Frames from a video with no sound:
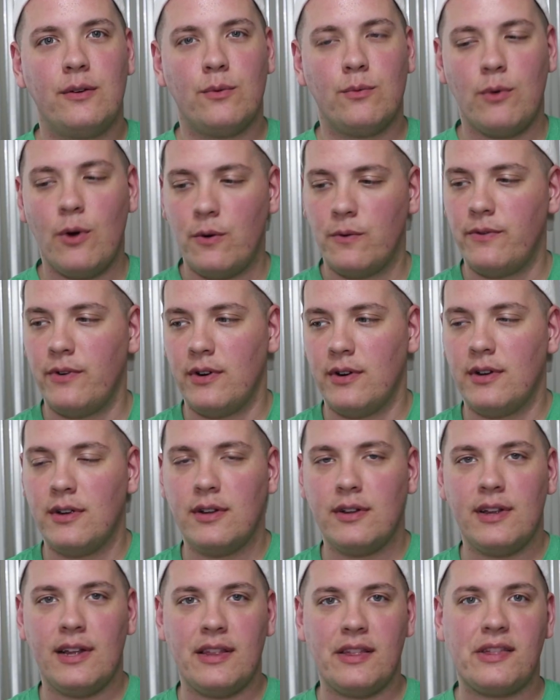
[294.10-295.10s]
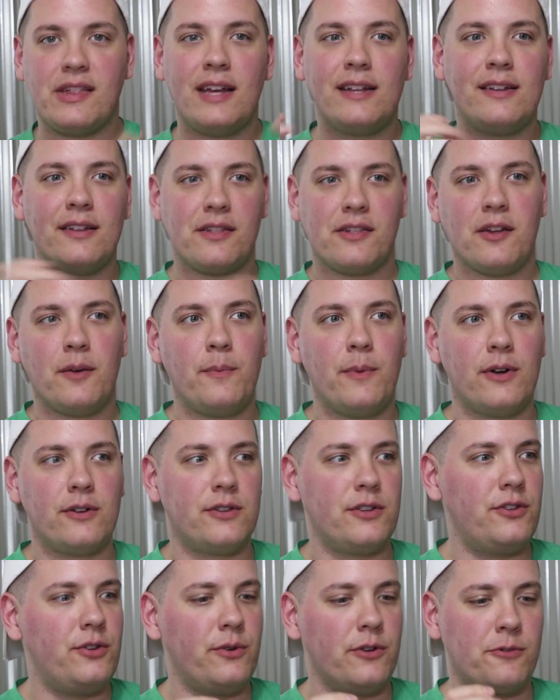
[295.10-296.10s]
rover and send it somewhere
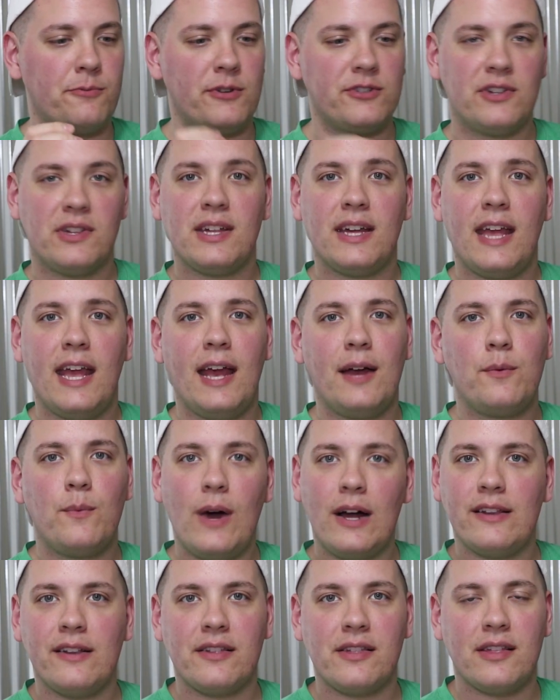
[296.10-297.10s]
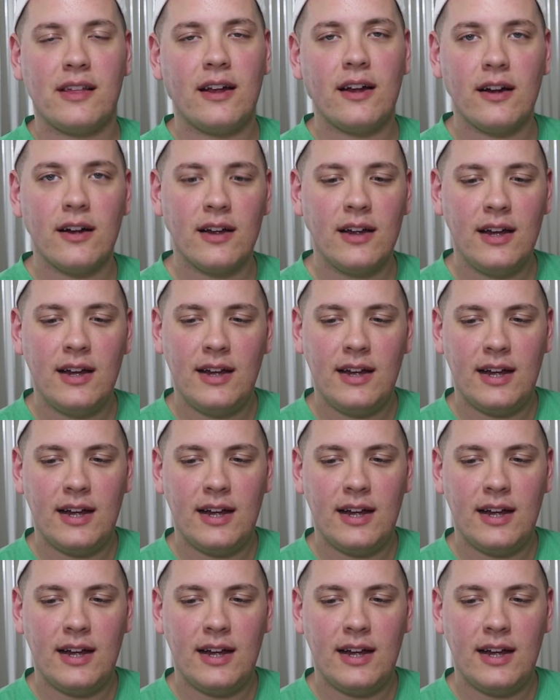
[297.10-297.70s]
to do as much as it can while it's there.